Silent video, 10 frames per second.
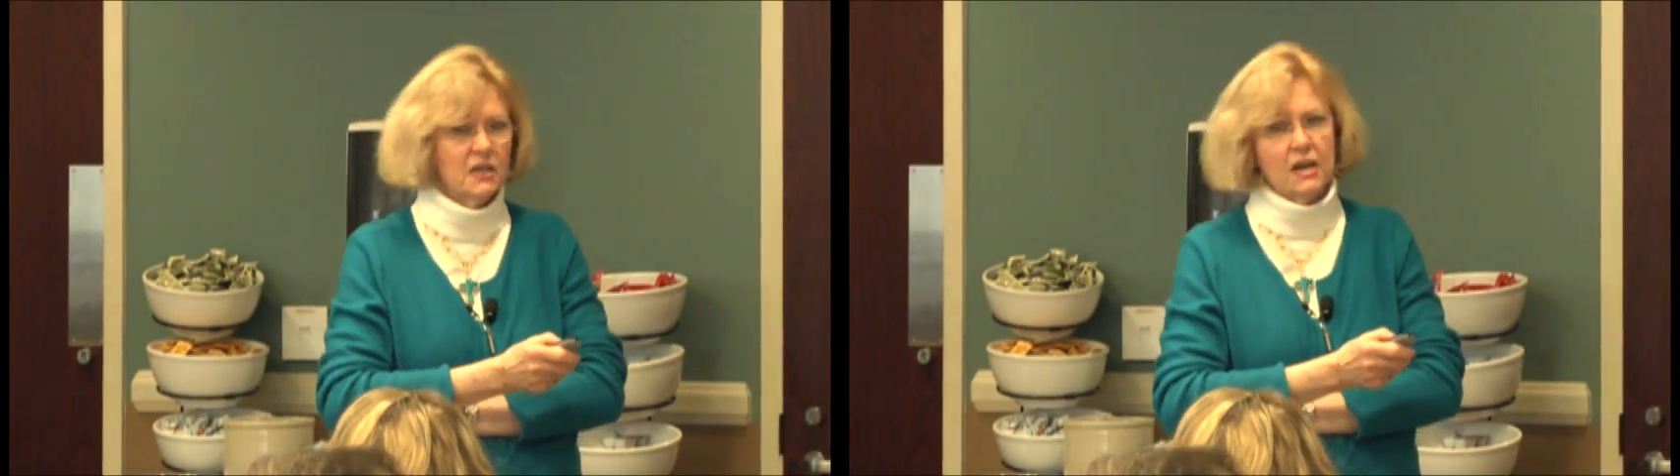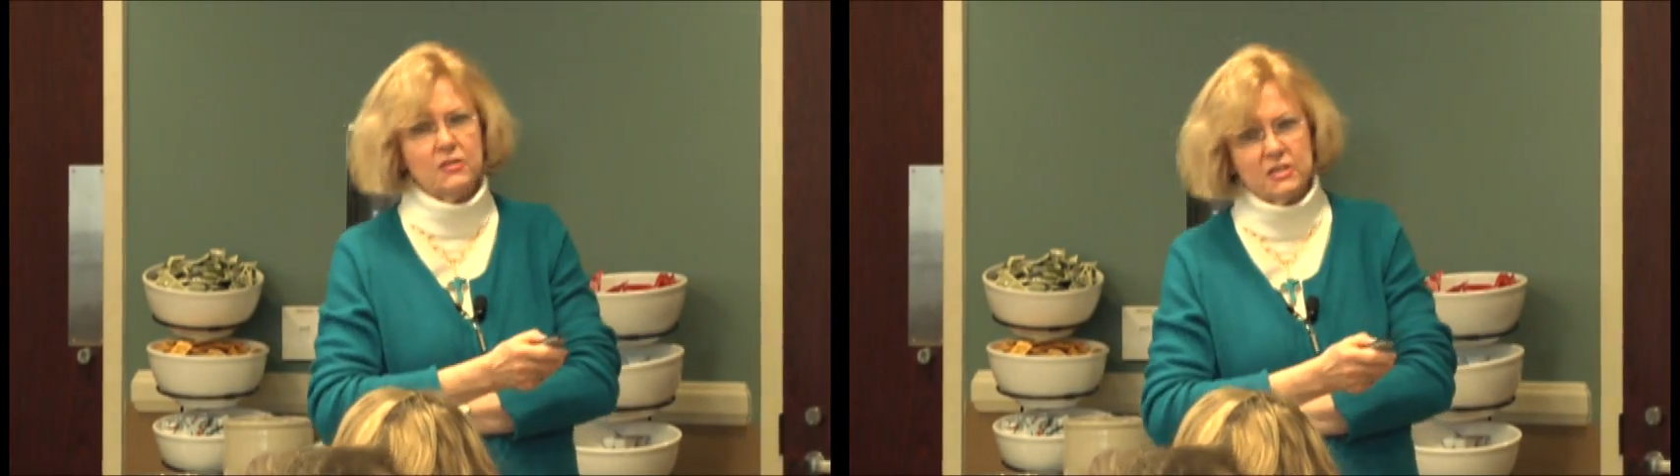
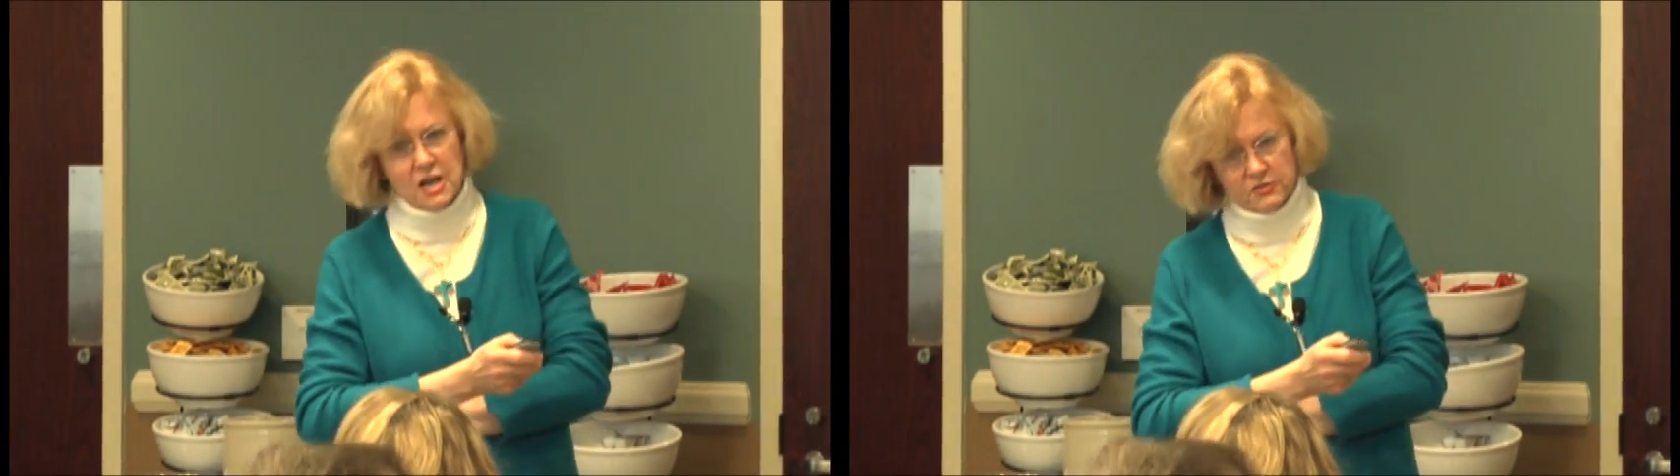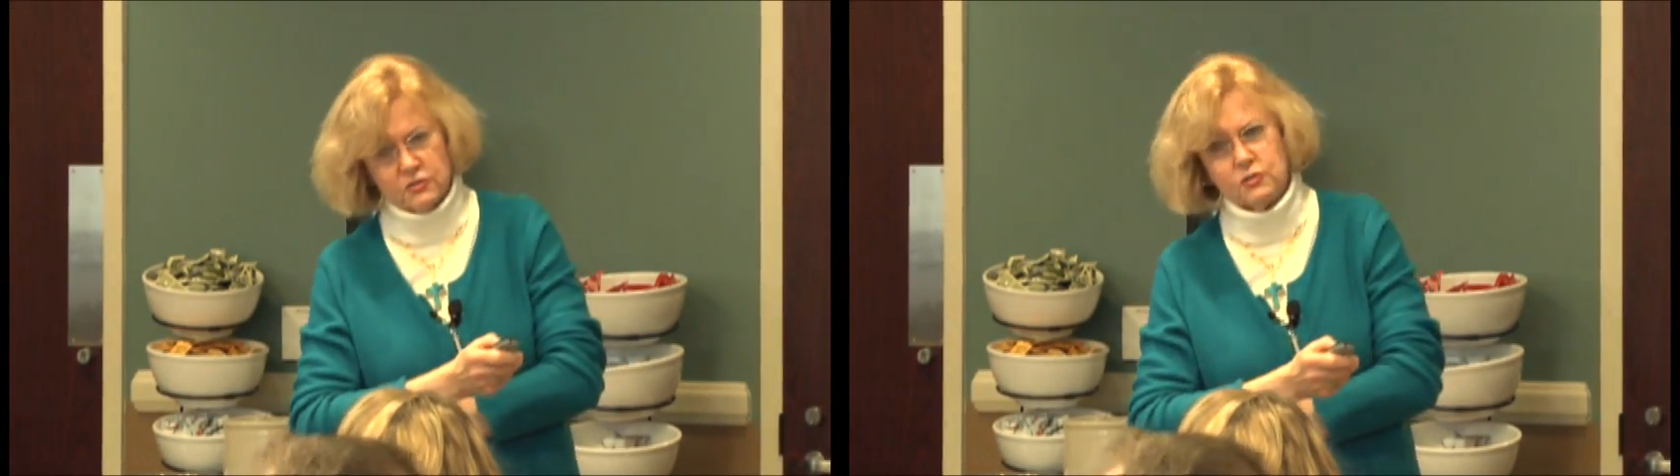and the
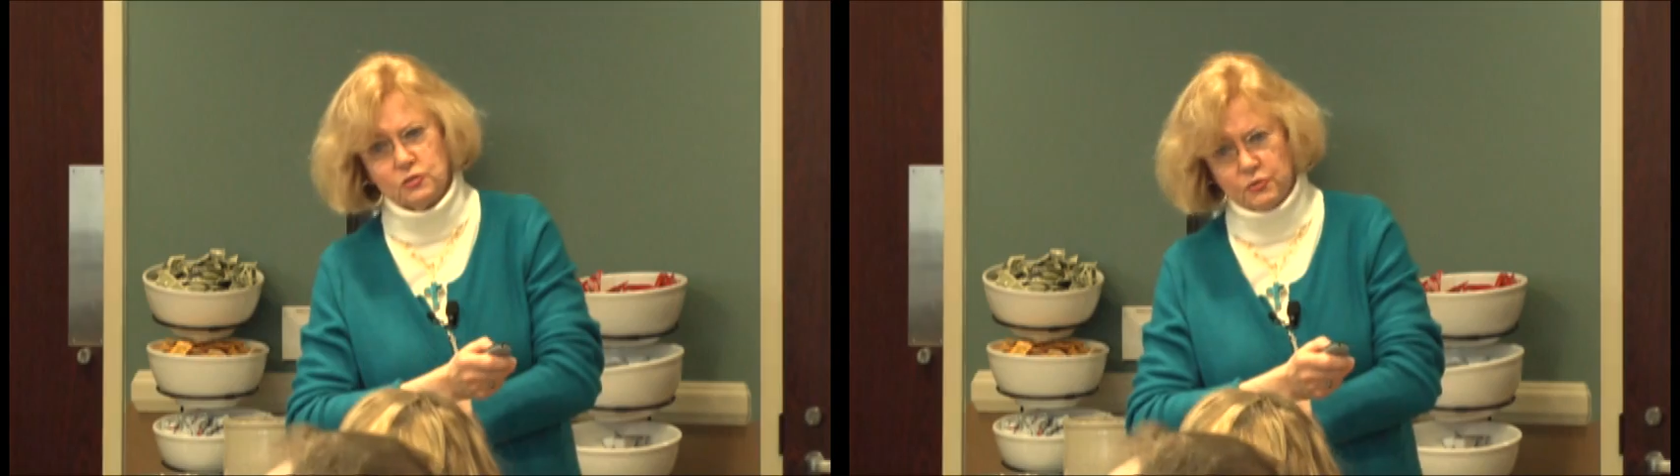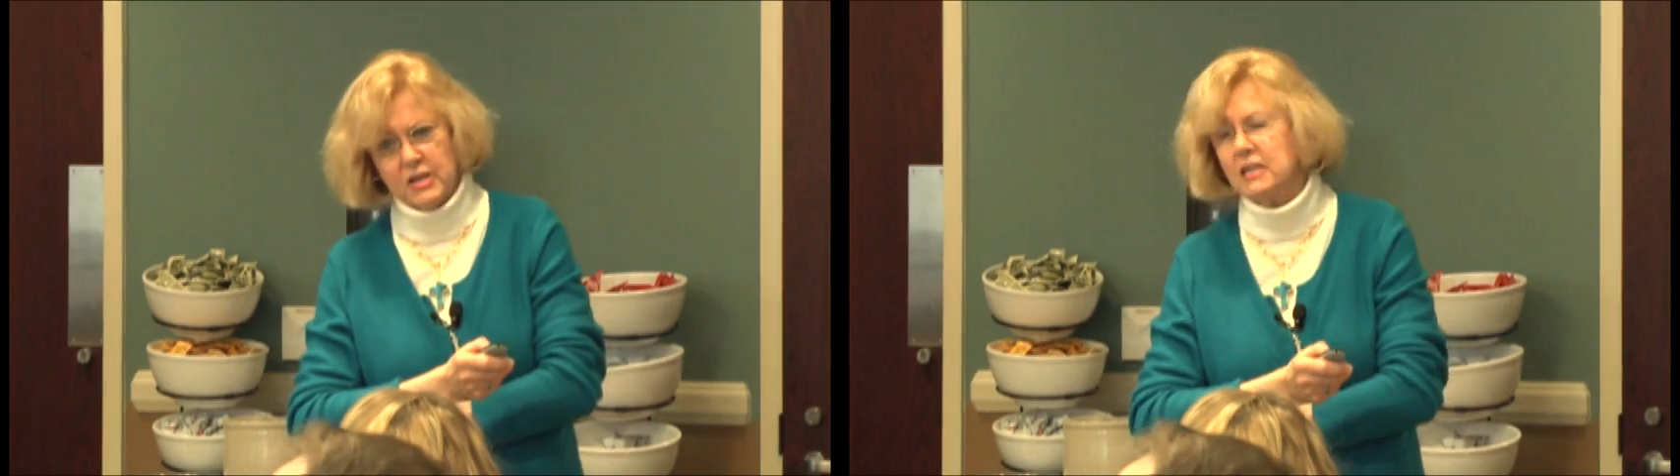doctors are
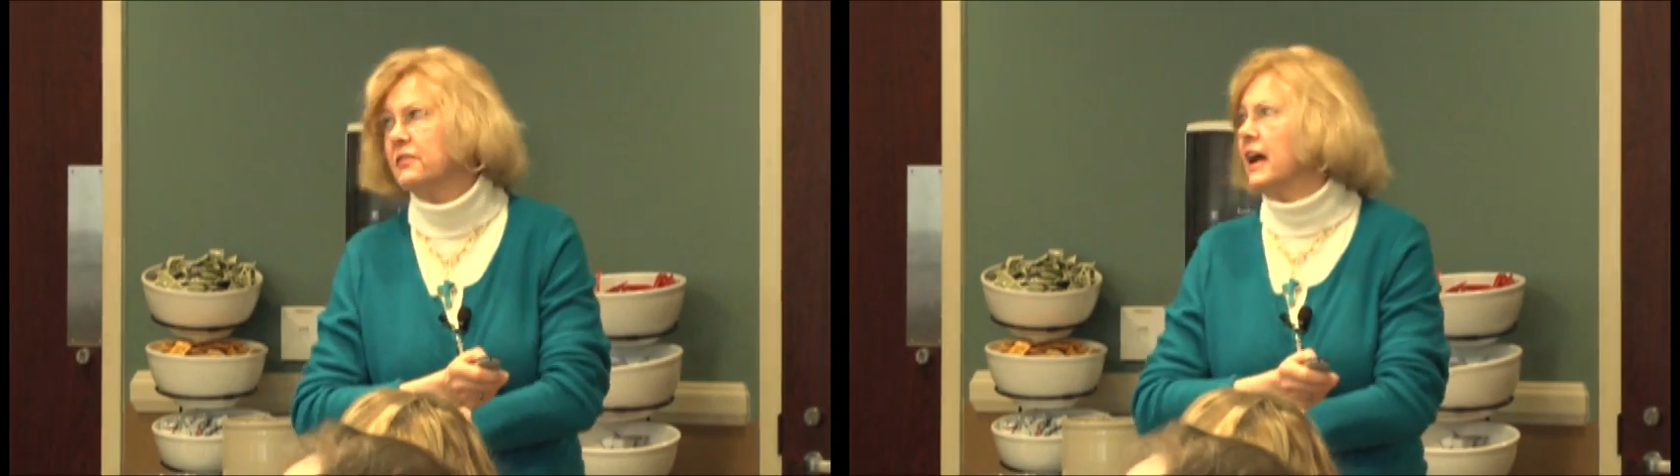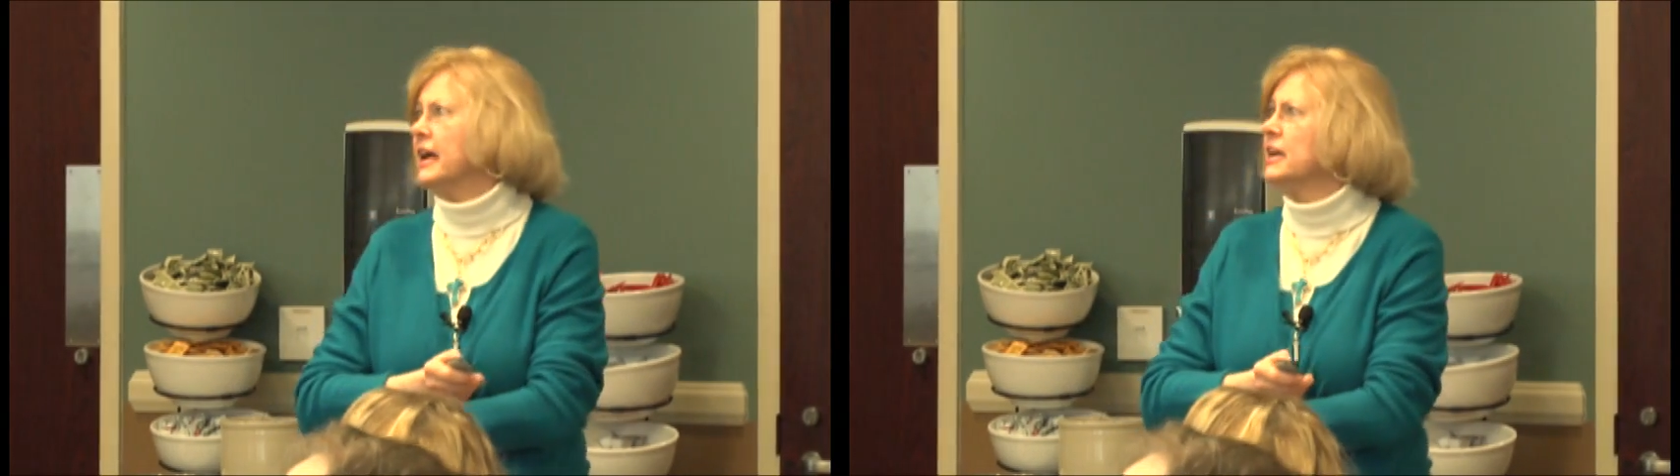treating
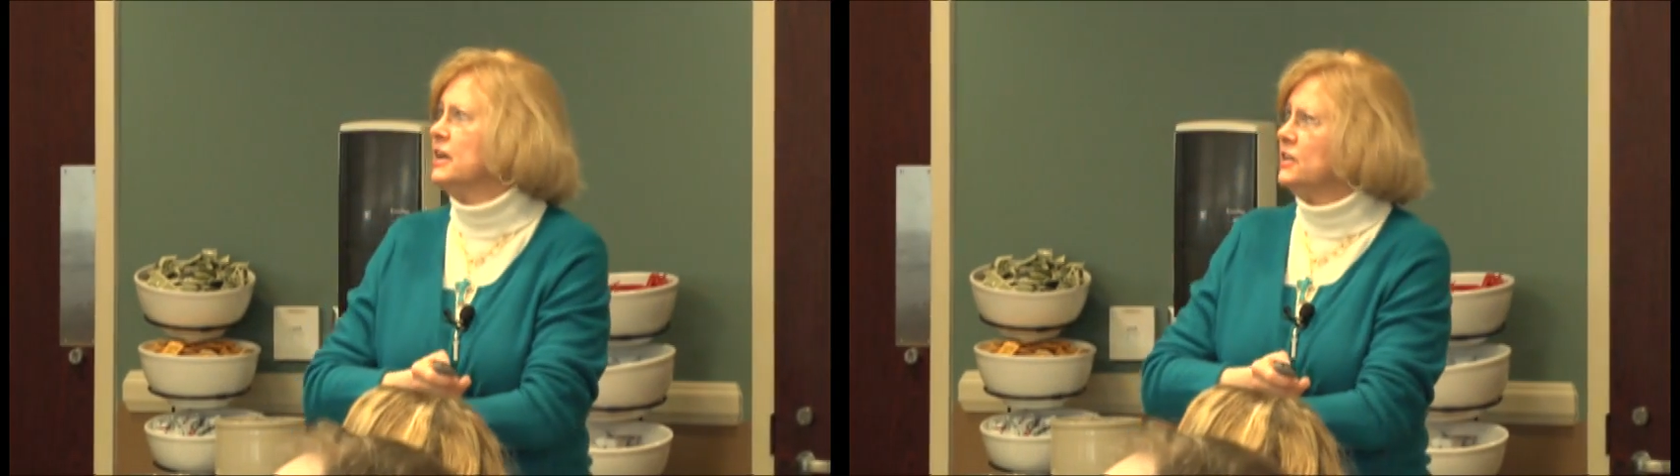that.